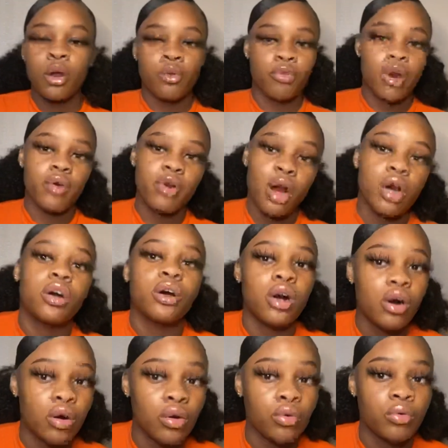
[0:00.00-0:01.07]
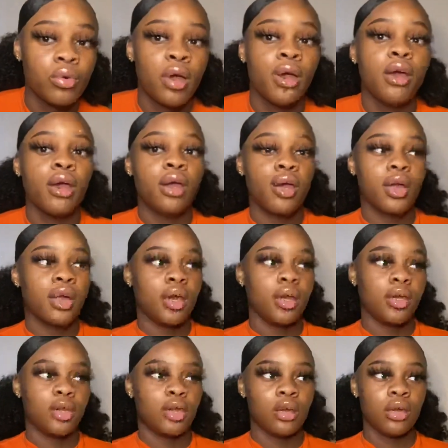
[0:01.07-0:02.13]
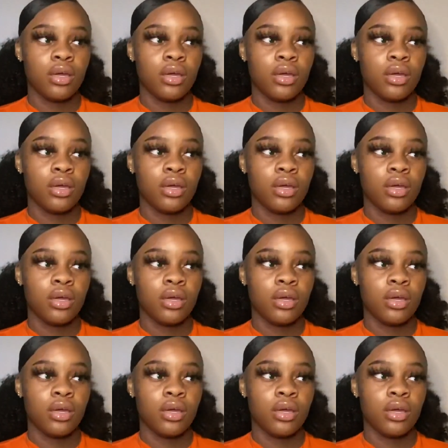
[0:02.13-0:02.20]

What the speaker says: Rara gone and